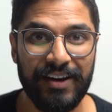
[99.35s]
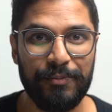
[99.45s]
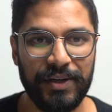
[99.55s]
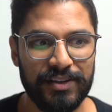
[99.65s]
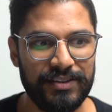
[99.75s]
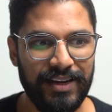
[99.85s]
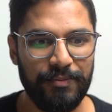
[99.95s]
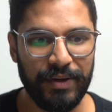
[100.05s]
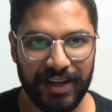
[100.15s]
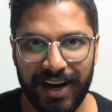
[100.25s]
because
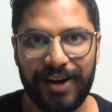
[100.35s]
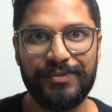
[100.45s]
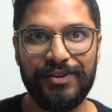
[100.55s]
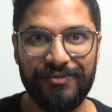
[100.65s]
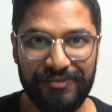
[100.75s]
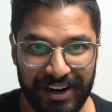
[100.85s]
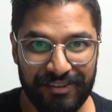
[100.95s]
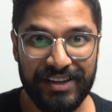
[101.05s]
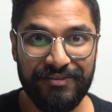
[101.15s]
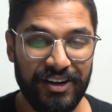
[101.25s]
it becomes
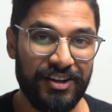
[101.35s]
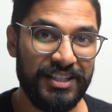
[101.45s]
very, very